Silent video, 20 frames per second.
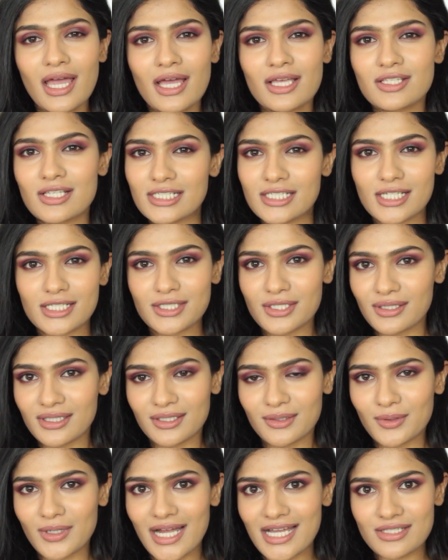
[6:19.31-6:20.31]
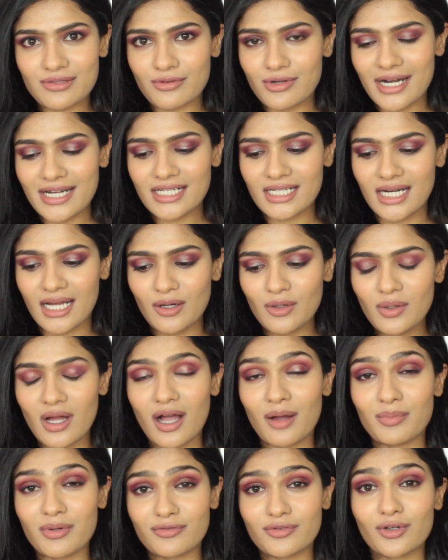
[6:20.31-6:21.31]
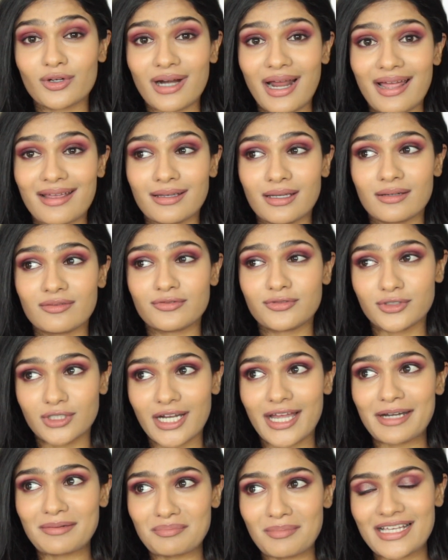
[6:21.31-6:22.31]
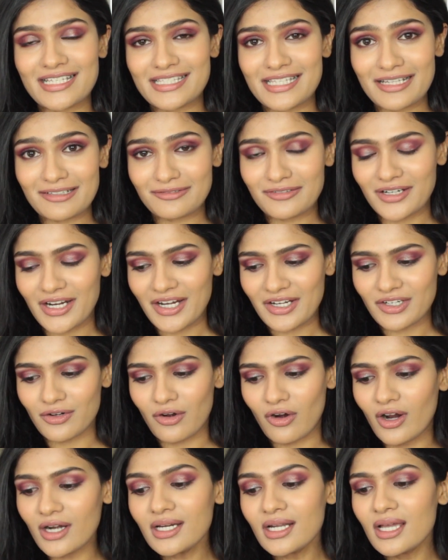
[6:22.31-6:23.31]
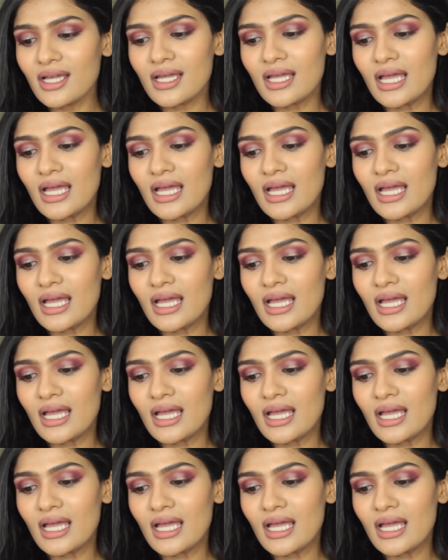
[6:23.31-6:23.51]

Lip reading: So I'll just tell you guys right now before I forget myself later on.